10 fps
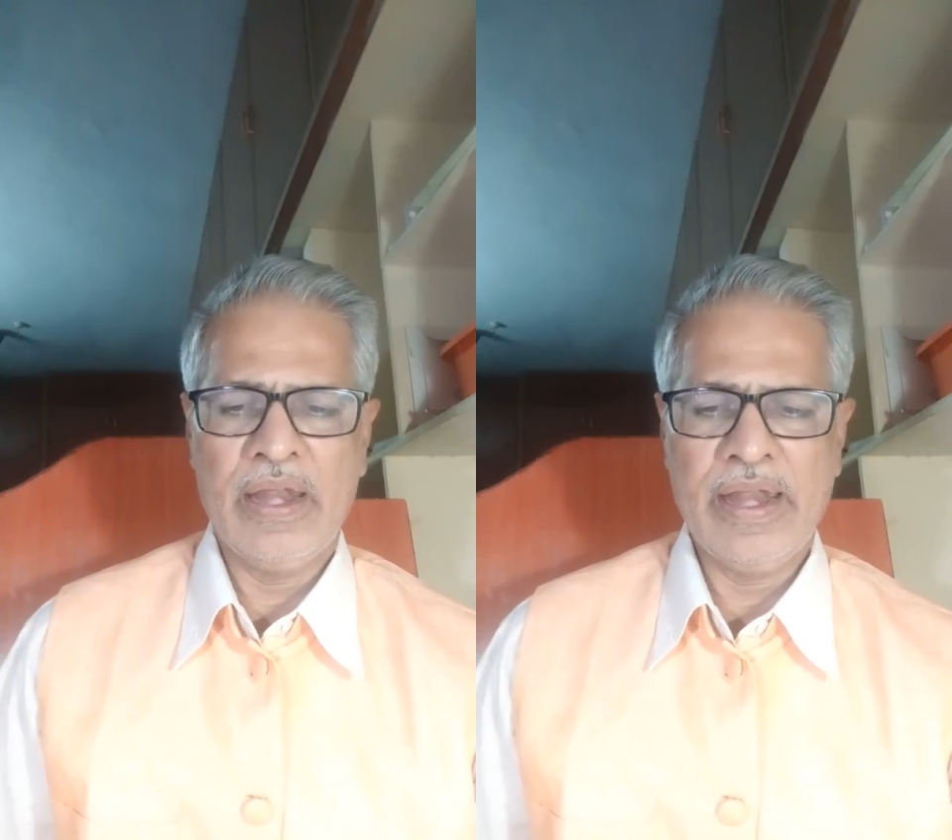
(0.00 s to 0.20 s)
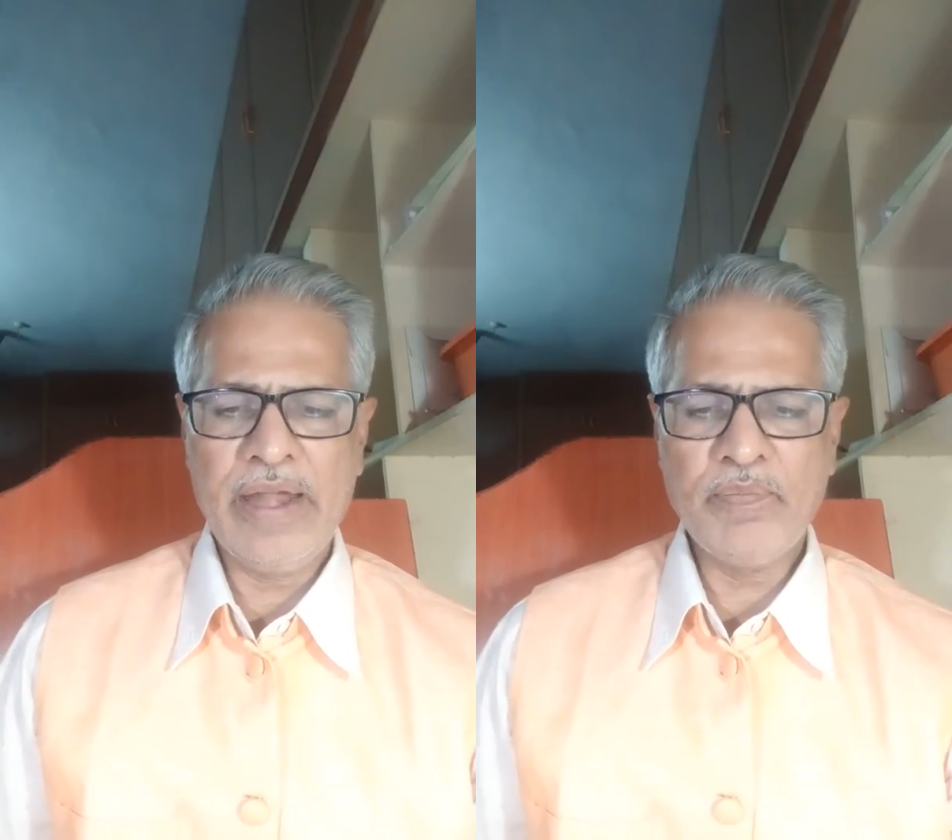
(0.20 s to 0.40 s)

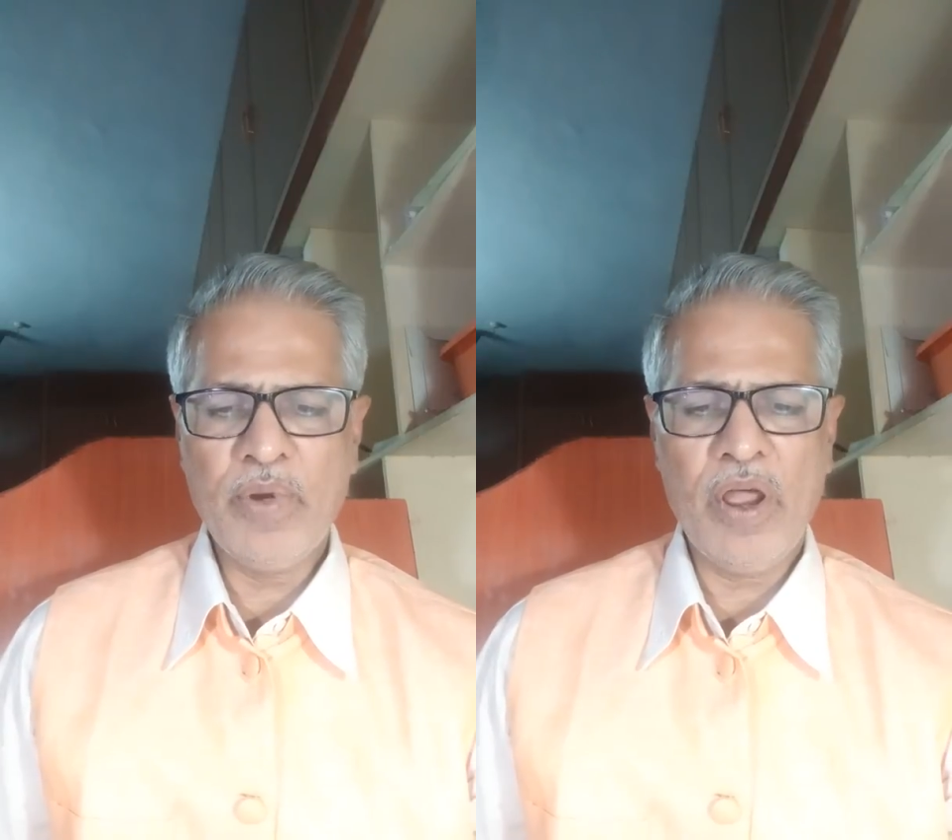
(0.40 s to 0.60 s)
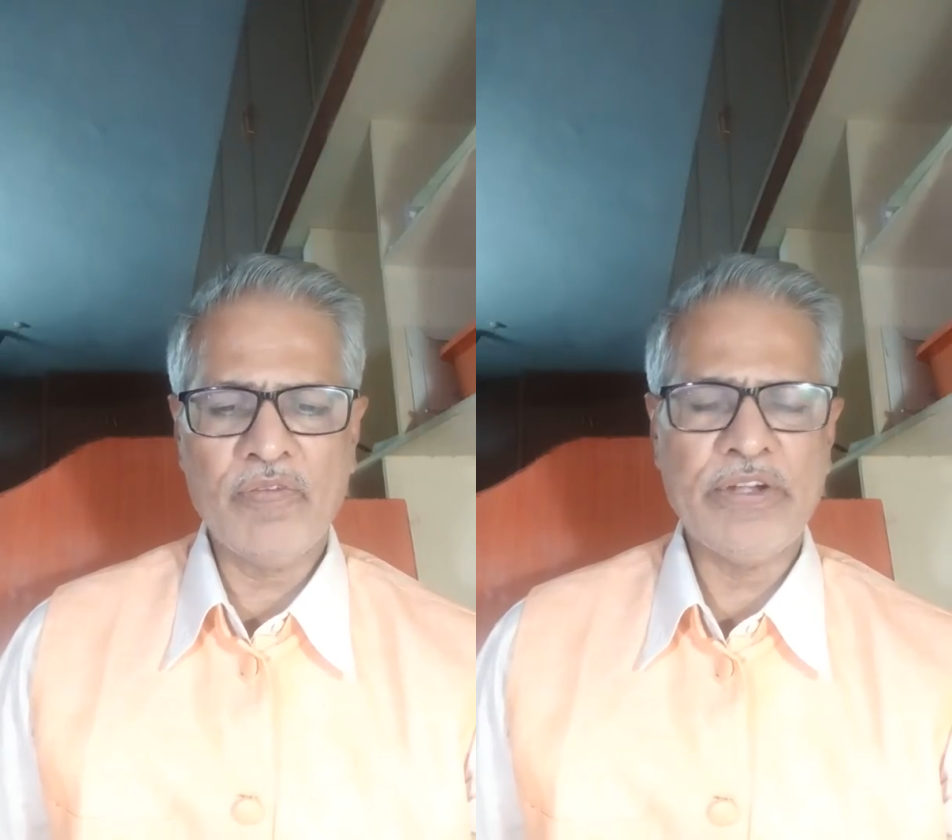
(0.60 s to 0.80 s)
Net
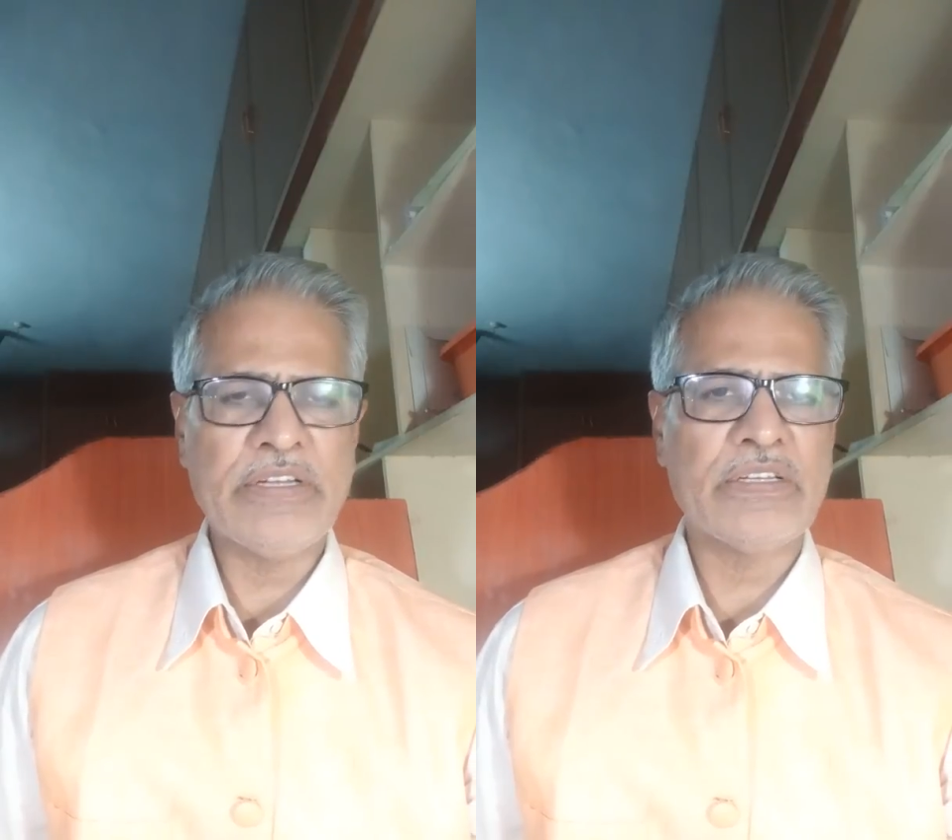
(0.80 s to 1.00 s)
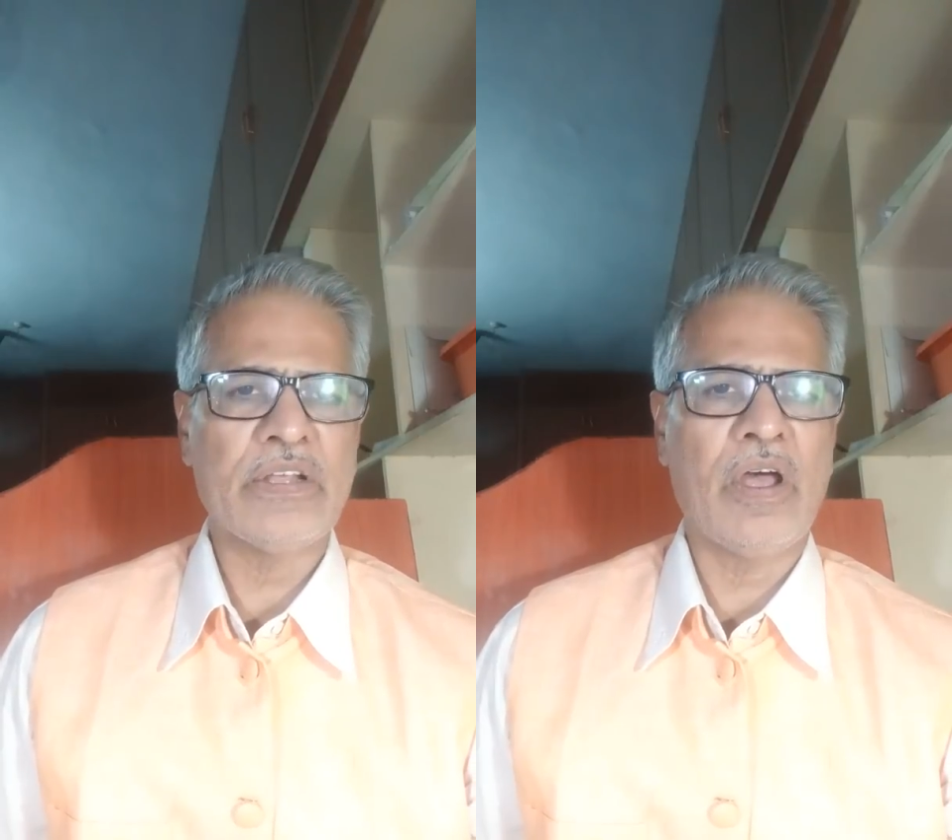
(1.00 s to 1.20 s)

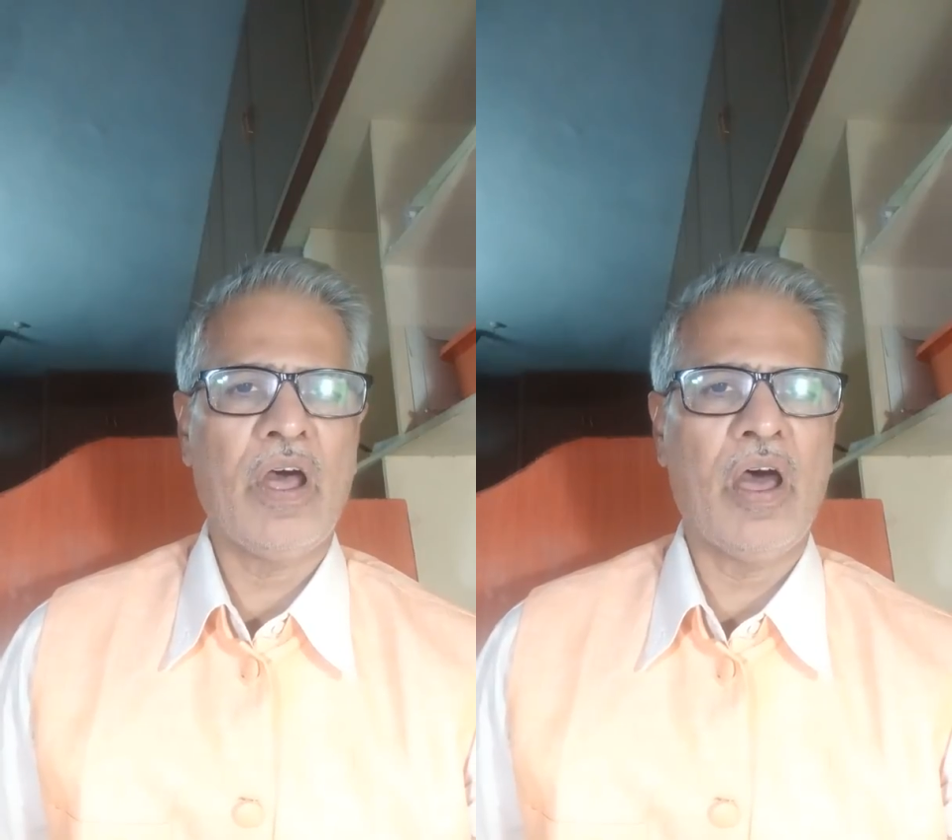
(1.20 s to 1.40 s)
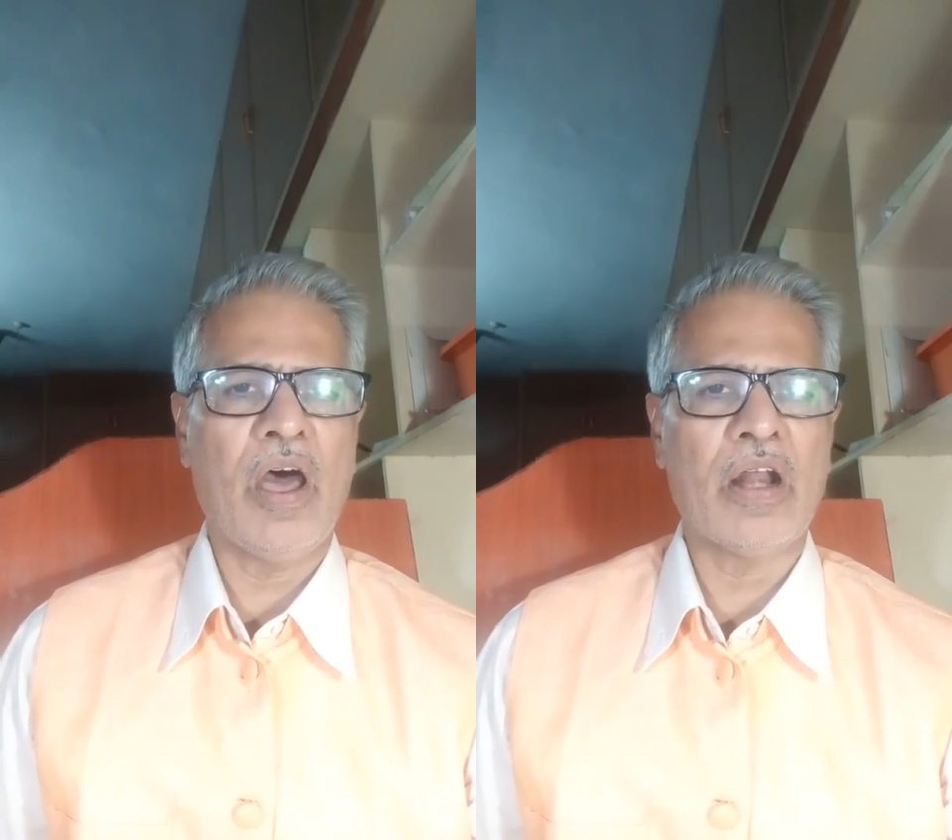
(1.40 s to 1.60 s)
profits
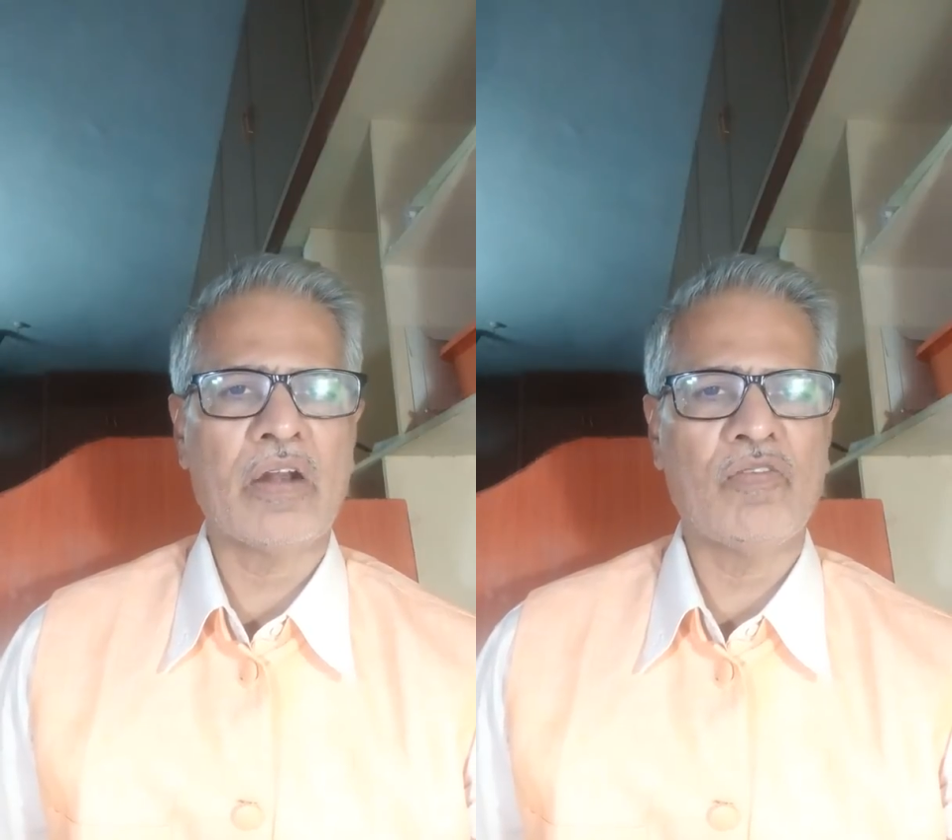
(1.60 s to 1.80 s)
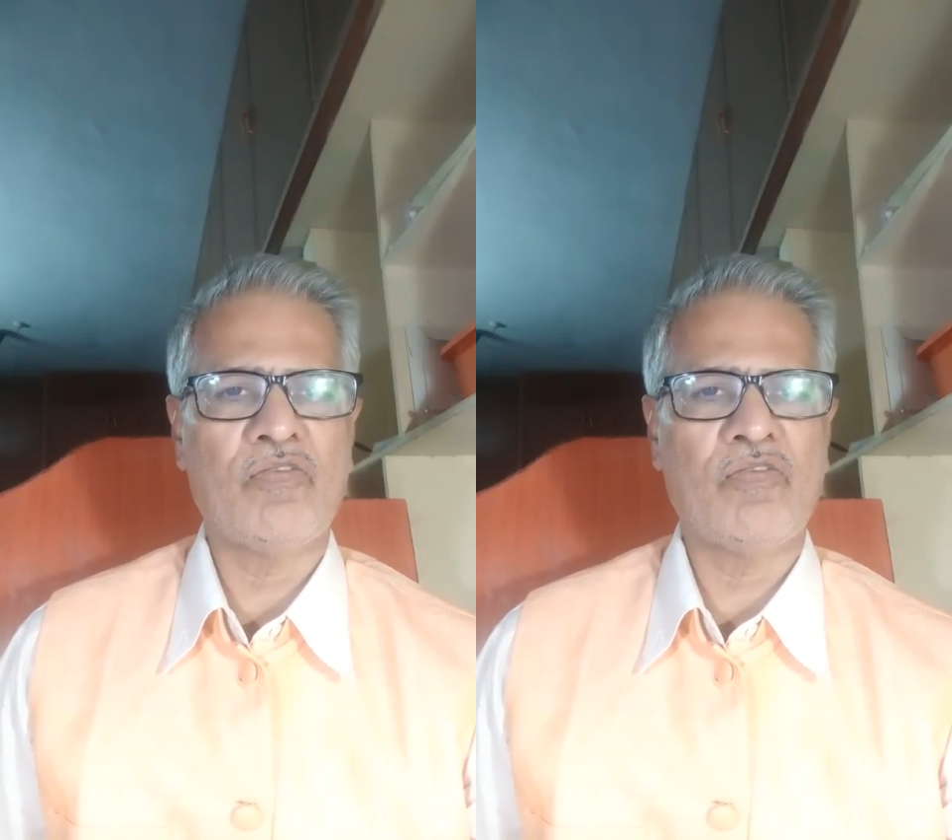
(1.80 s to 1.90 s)
are